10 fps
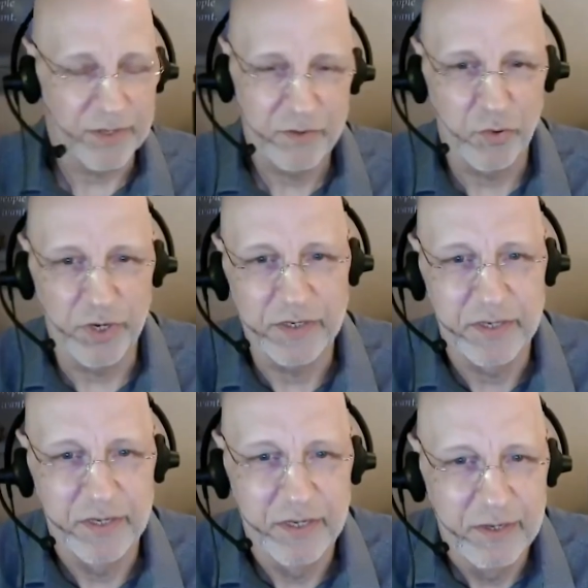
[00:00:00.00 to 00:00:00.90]
great.
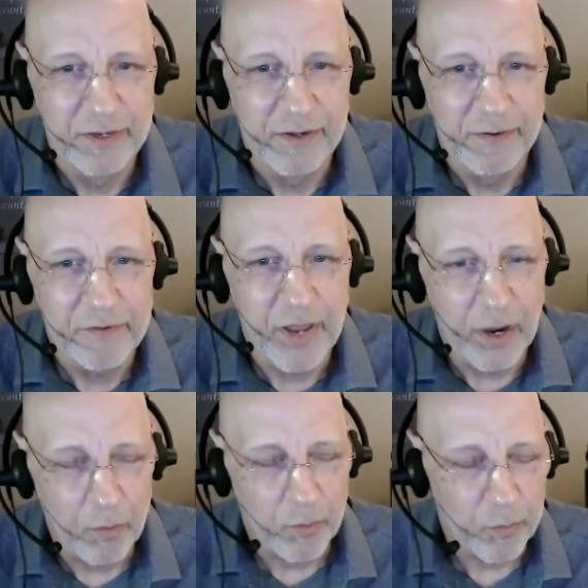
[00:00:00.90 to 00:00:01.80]

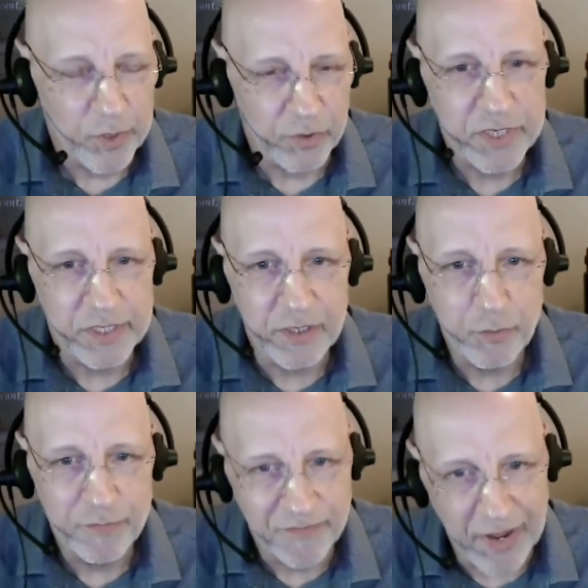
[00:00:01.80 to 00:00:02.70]
Now, we understand that you
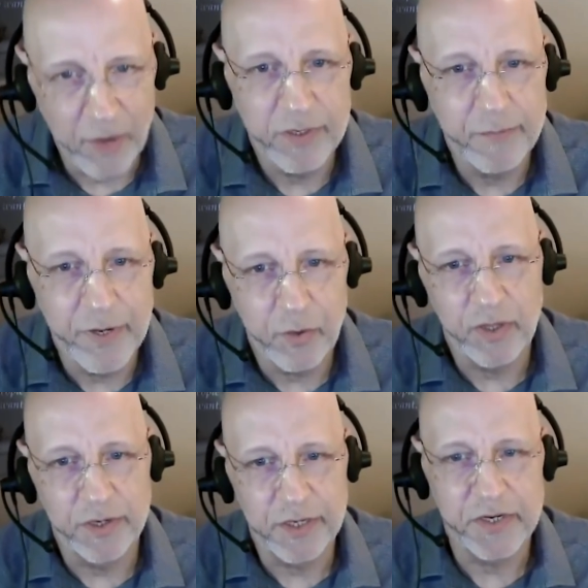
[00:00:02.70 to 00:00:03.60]
founded Mayo
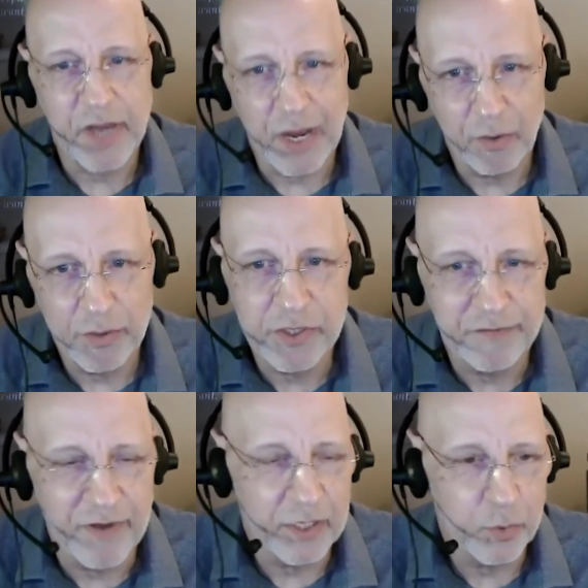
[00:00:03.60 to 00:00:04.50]
Clinic's Knowledge and
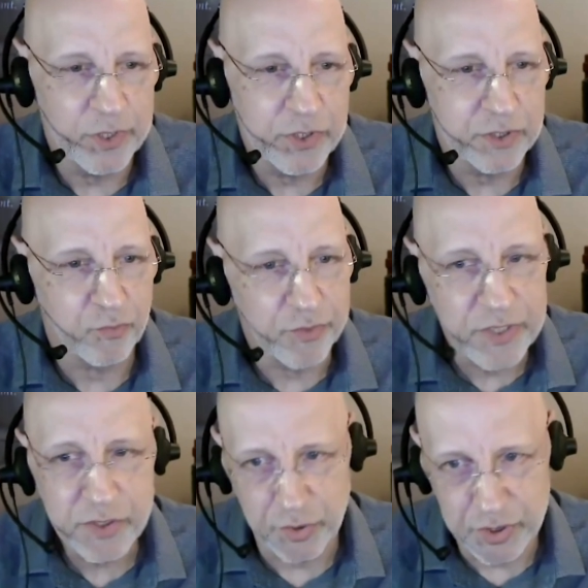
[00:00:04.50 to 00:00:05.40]
Evaluation
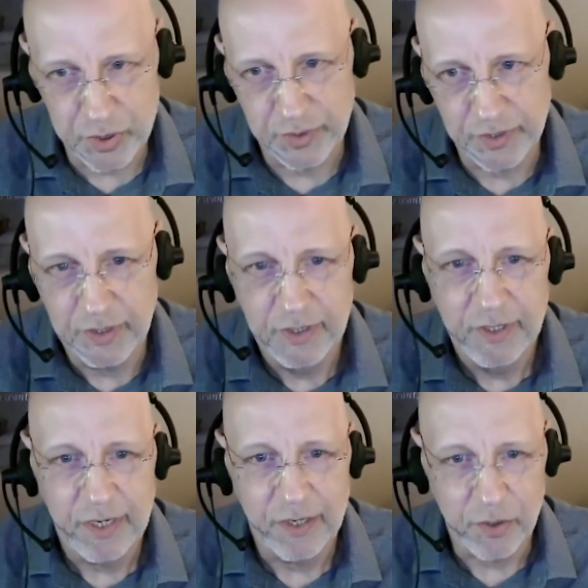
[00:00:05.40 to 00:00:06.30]
Research Unit
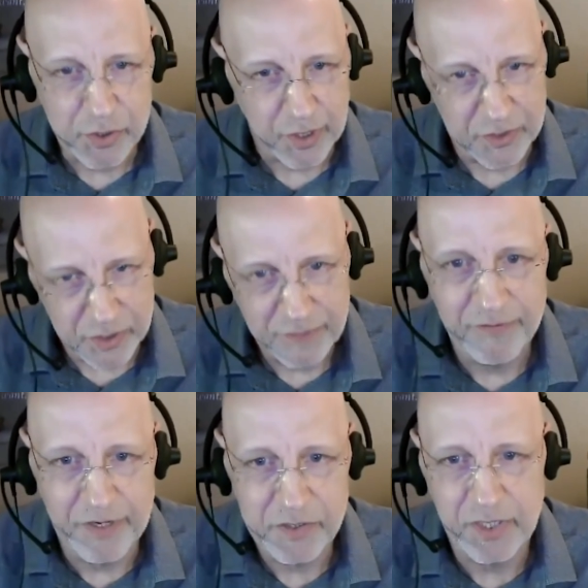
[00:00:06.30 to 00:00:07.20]
and are a chief
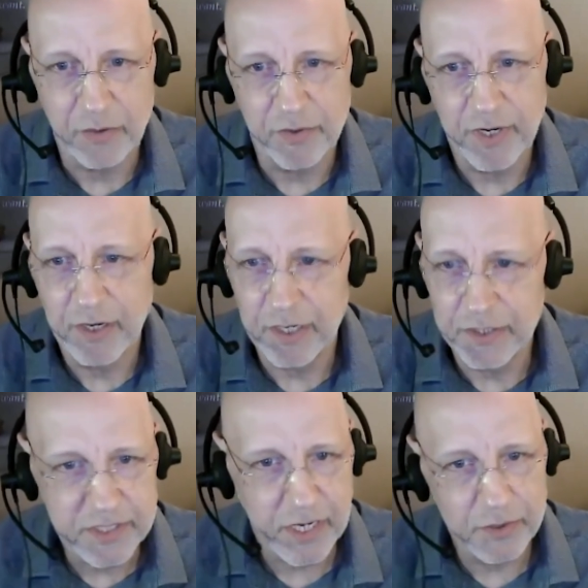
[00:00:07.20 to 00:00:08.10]
investigator there. Can you
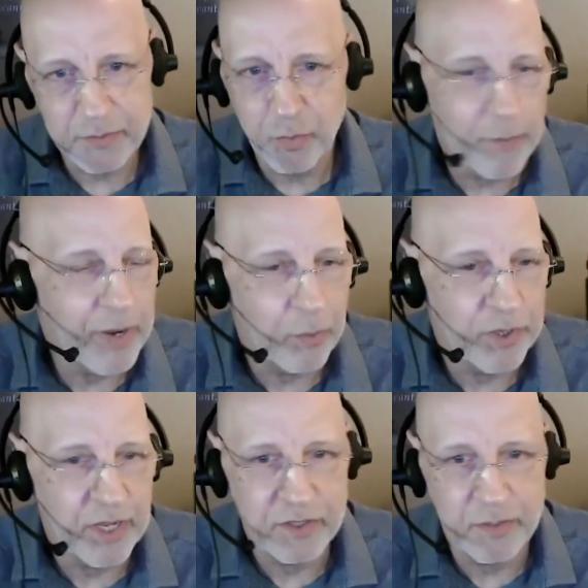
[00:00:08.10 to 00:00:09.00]
tell us more about what
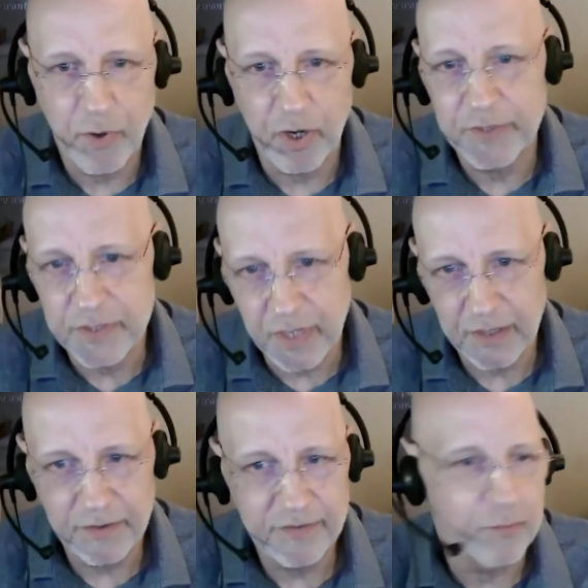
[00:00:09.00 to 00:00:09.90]
that department
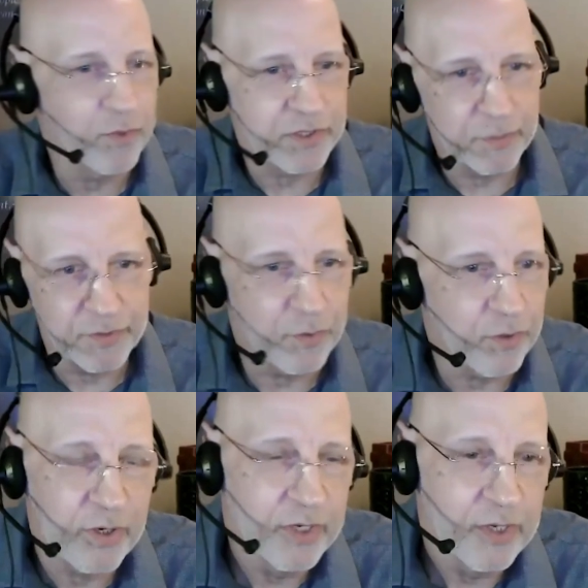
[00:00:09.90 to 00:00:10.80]
does and what some of
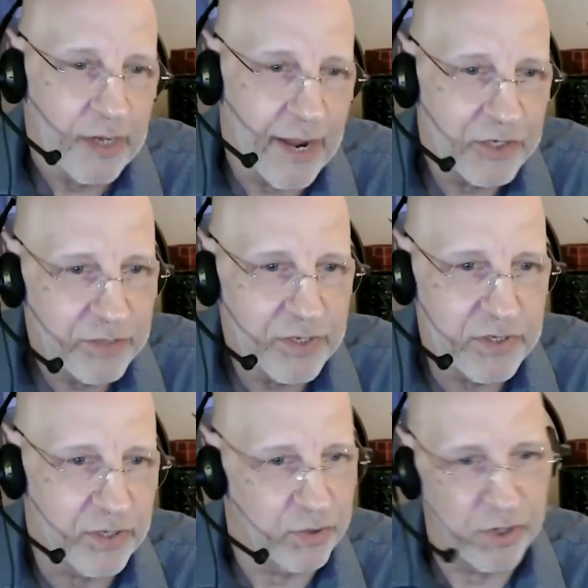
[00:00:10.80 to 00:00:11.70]
your activities
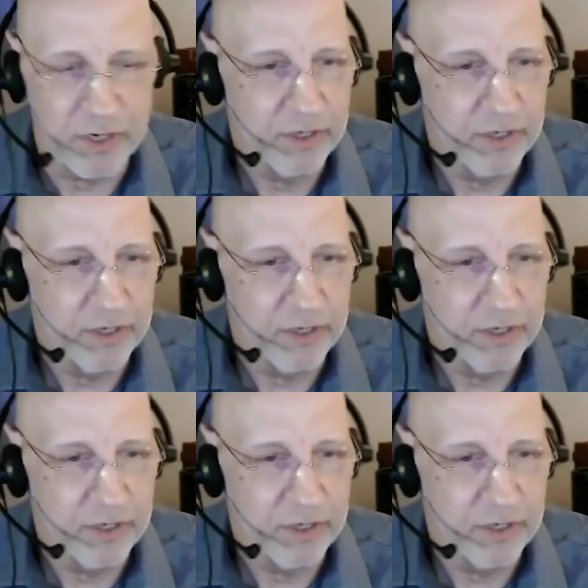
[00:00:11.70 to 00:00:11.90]
there are?